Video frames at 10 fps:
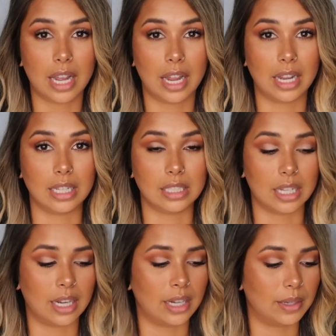and
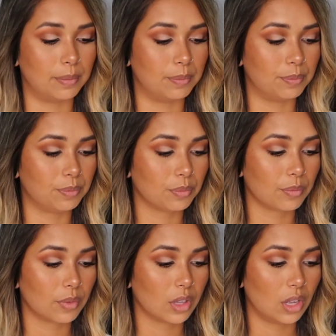
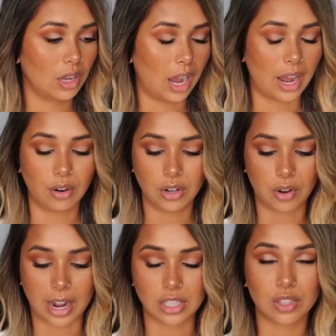I don't
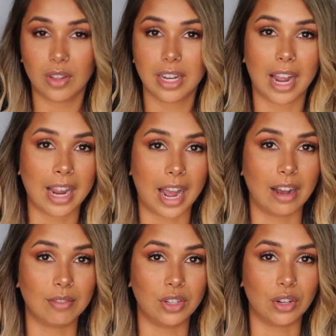know, I just feel like I
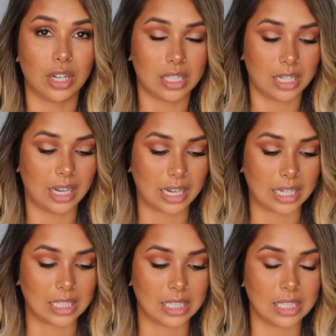have noticed a